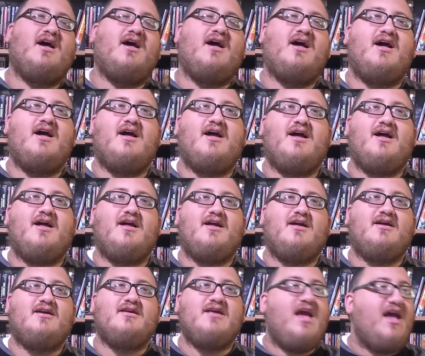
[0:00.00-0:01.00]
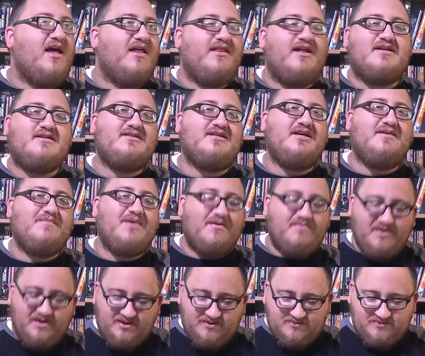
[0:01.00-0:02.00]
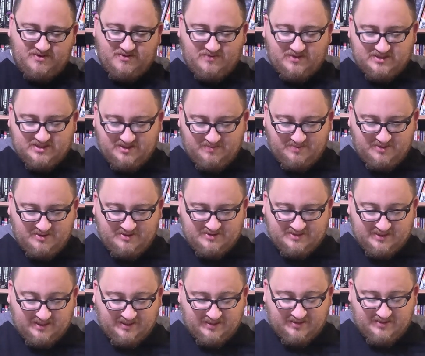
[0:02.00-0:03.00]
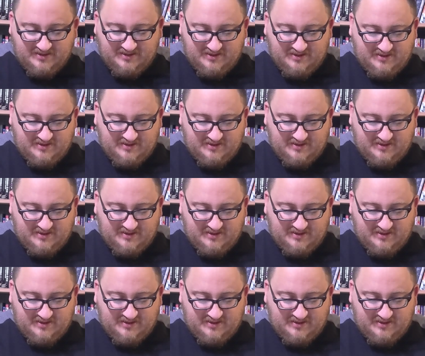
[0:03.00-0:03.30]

yeah, that scene made me want to watch the birds again.